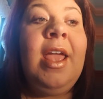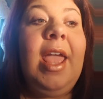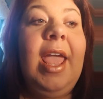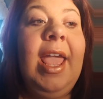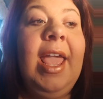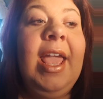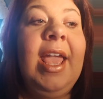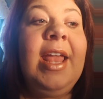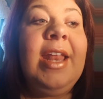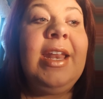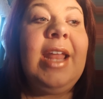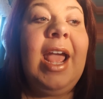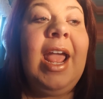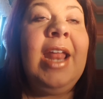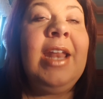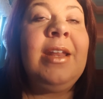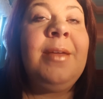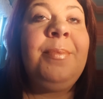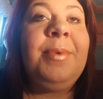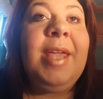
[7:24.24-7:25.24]
And I
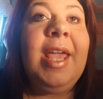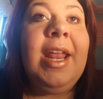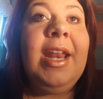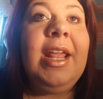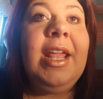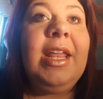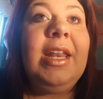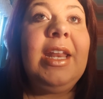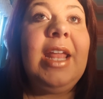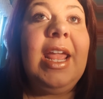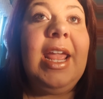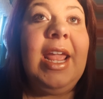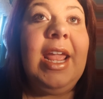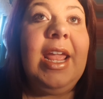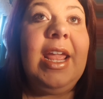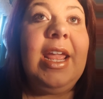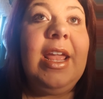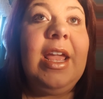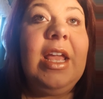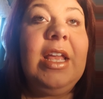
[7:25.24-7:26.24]
ended up getting
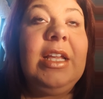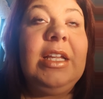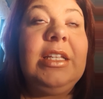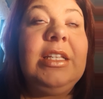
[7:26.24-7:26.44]
a